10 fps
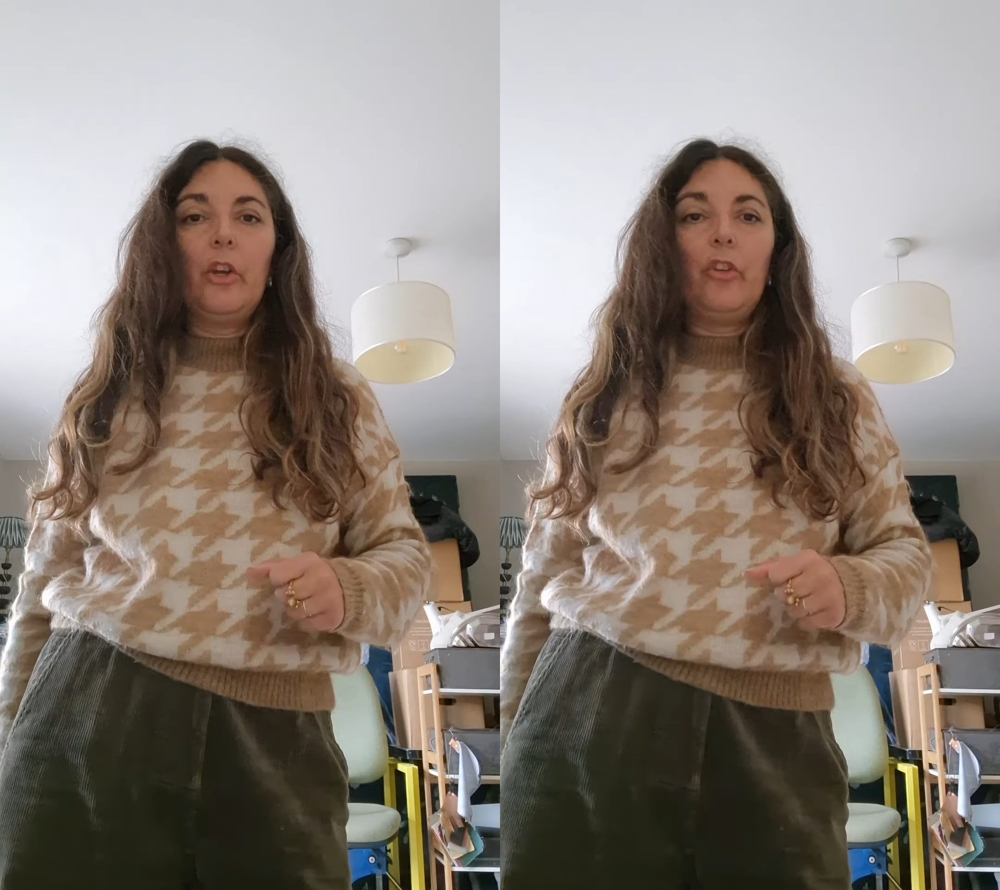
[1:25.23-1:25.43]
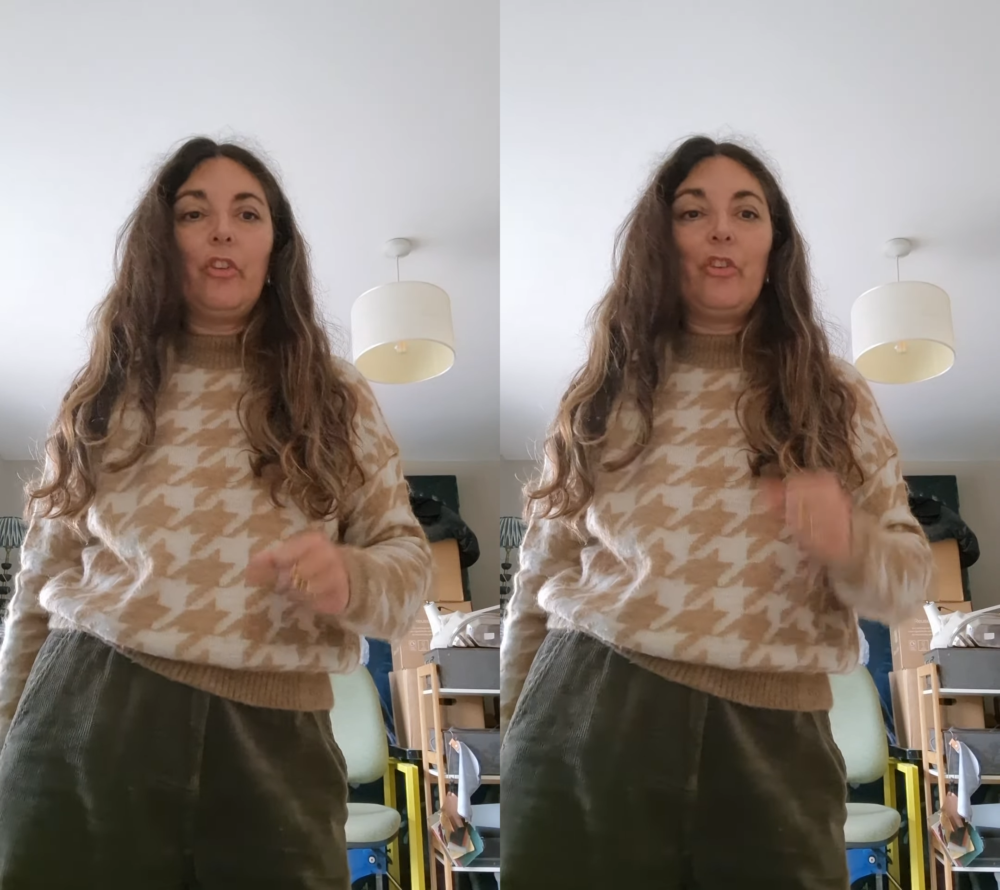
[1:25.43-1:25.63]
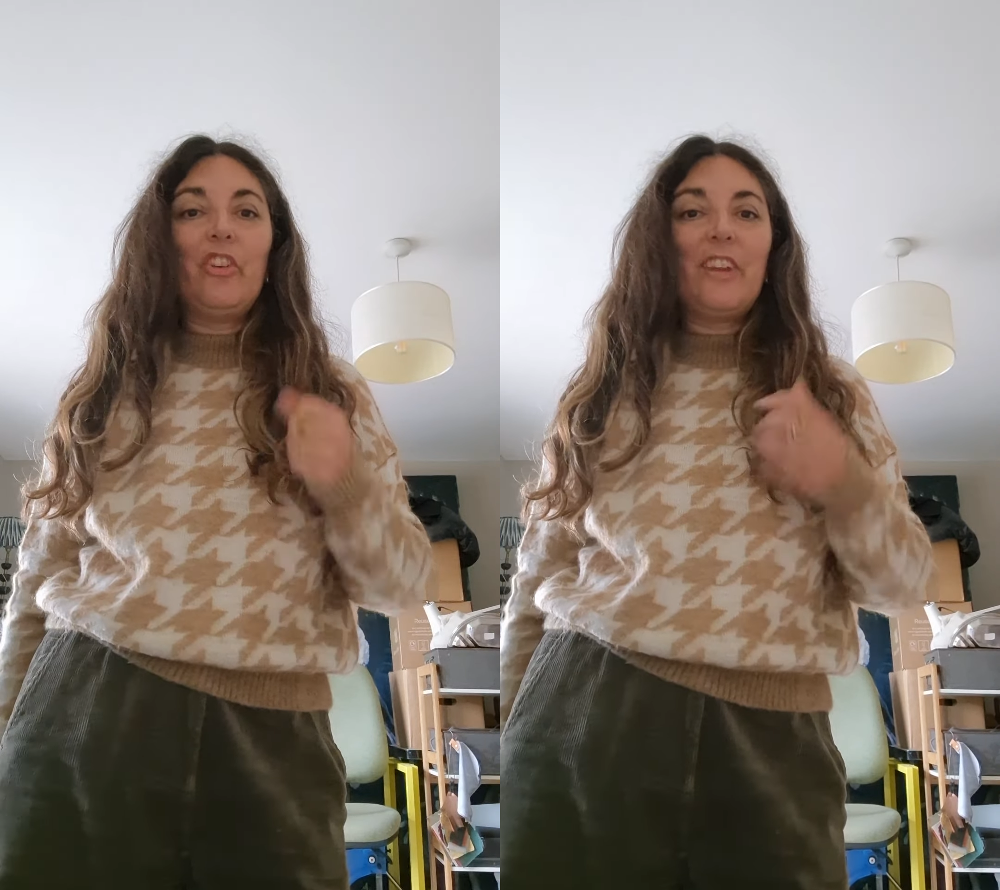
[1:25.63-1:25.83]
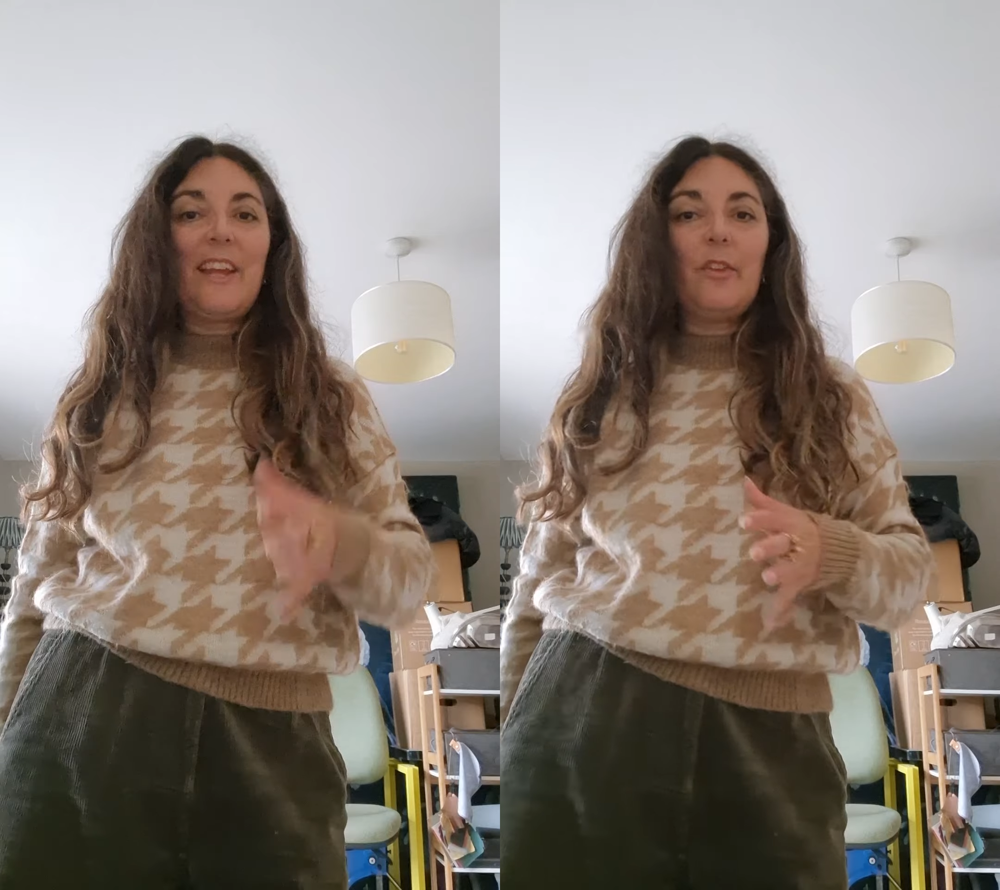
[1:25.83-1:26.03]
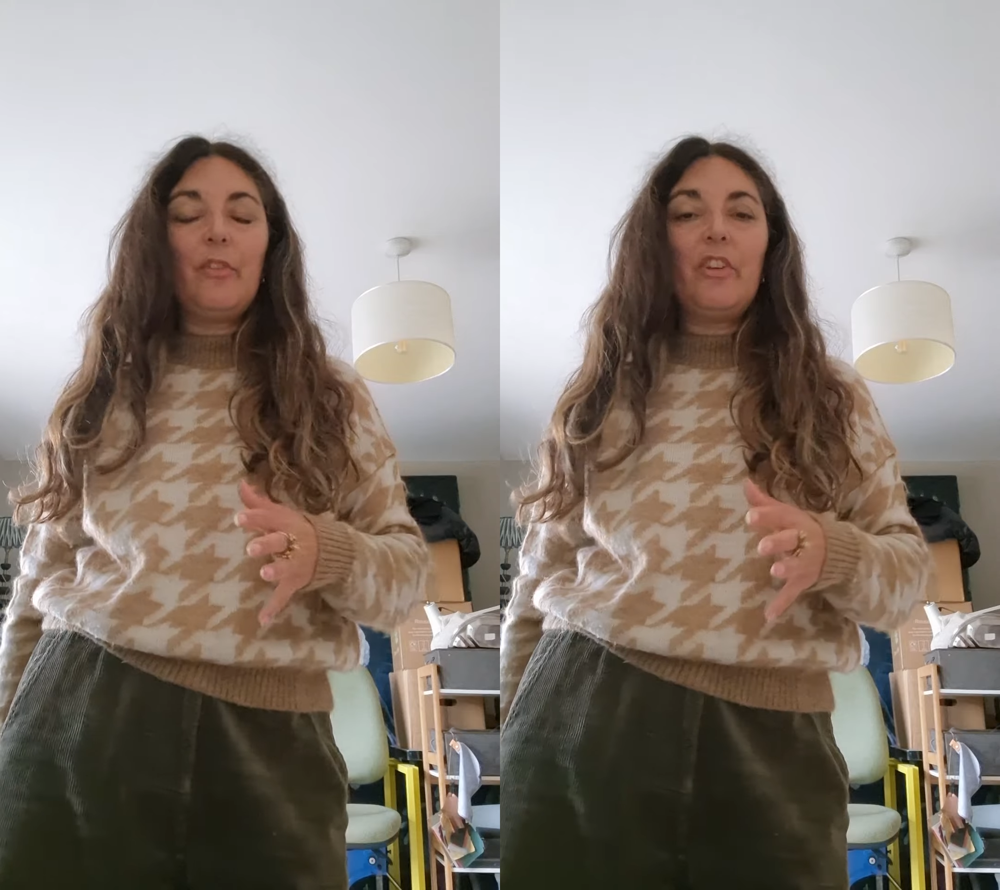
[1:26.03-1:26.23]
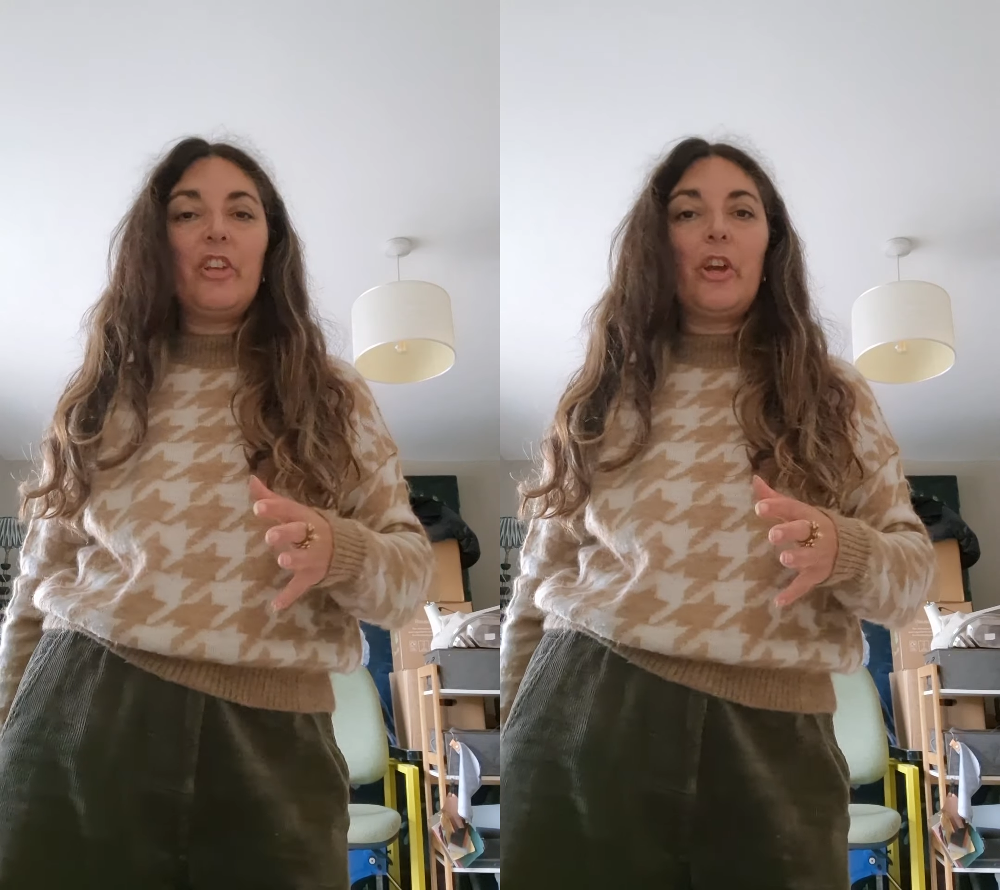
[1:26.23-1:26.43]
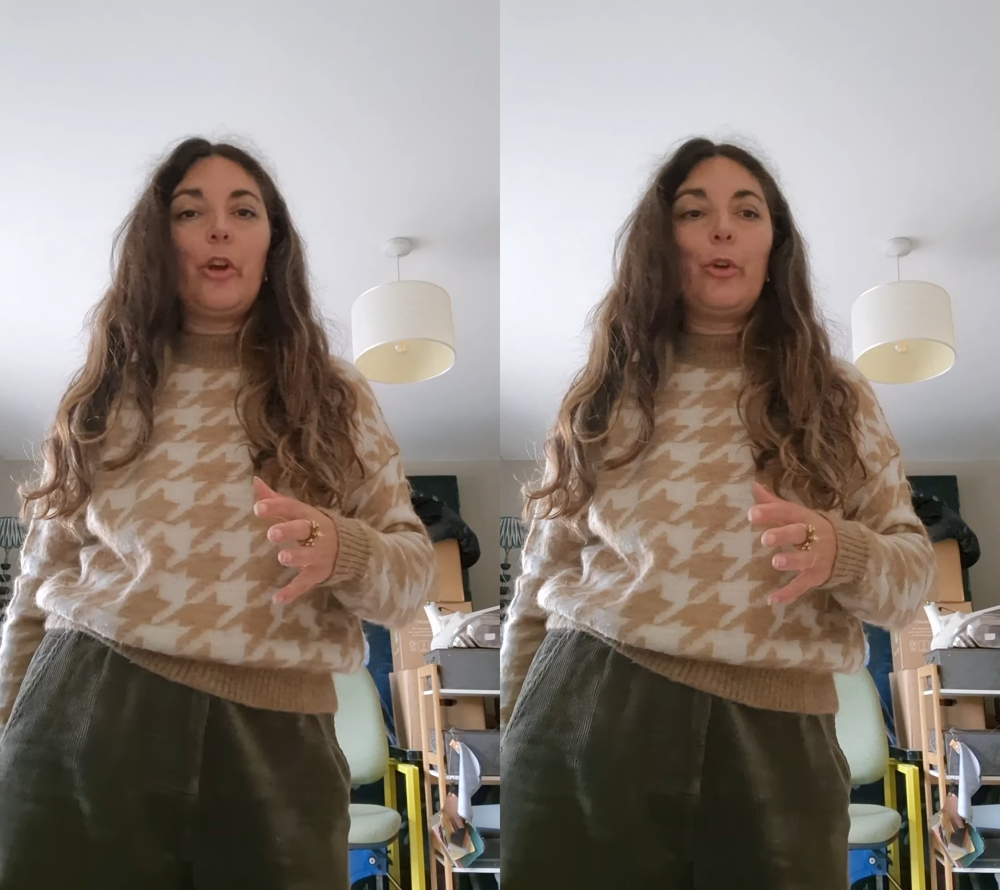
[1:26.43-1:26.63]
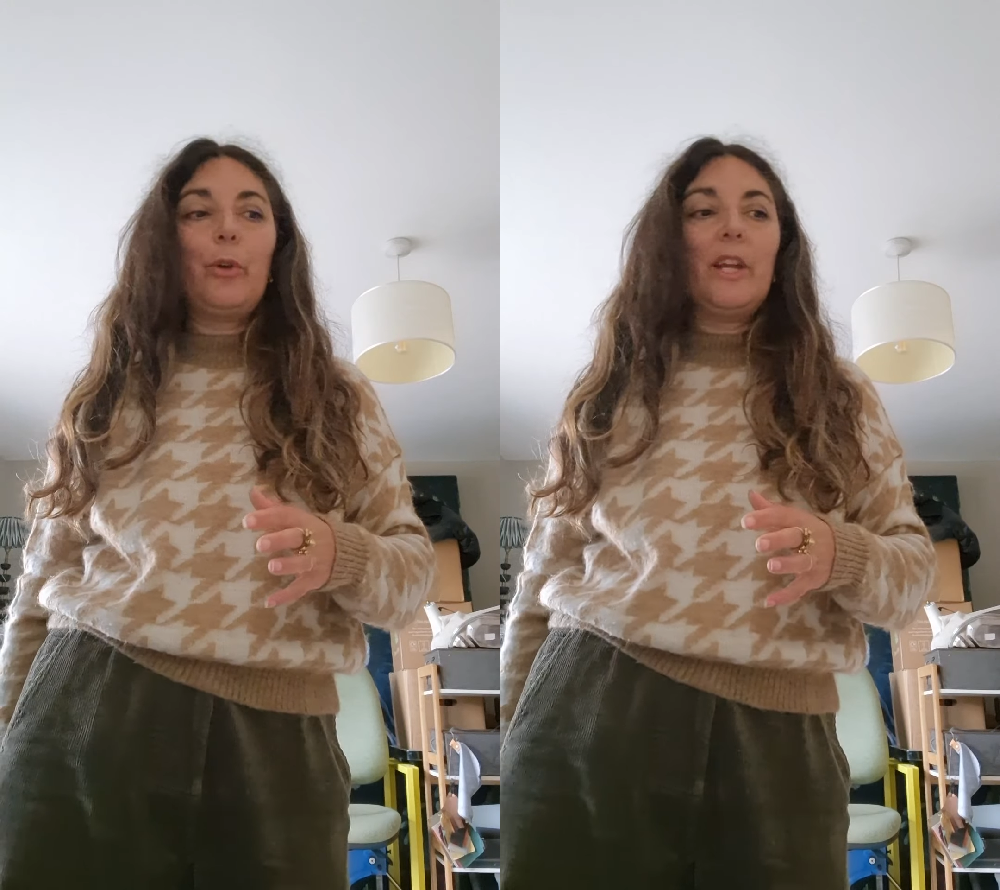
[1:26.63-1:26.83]
So today's
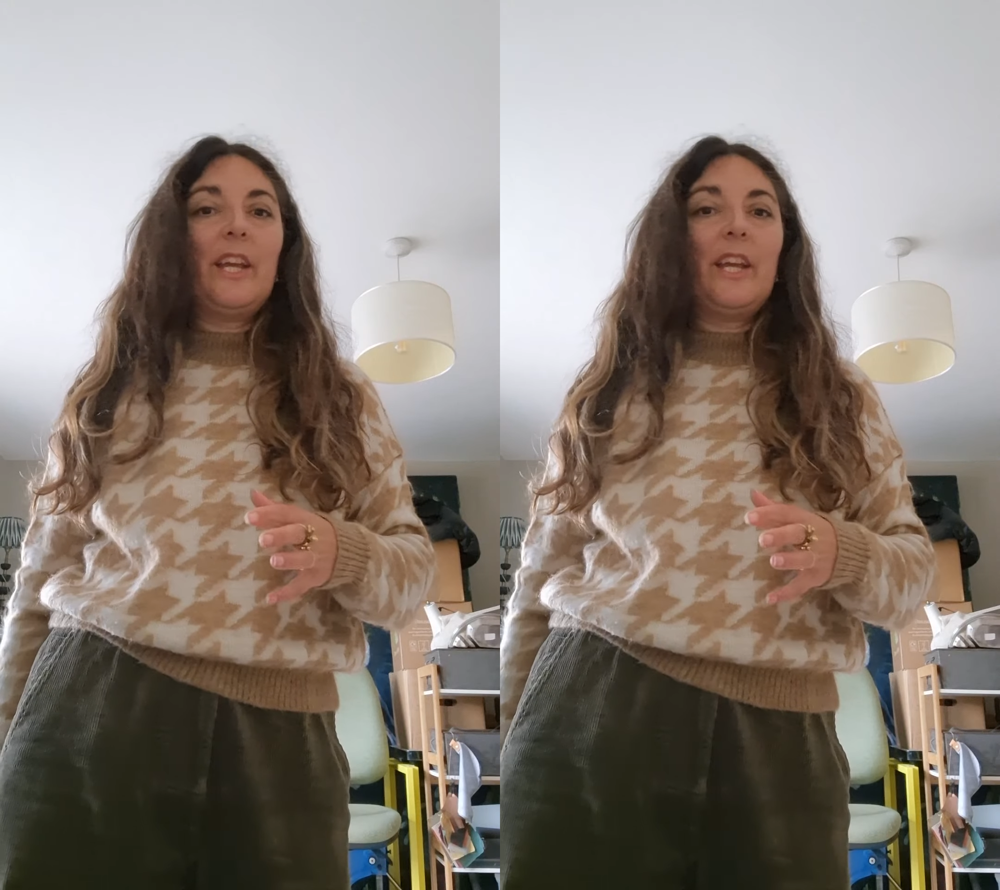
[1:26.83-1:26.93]
video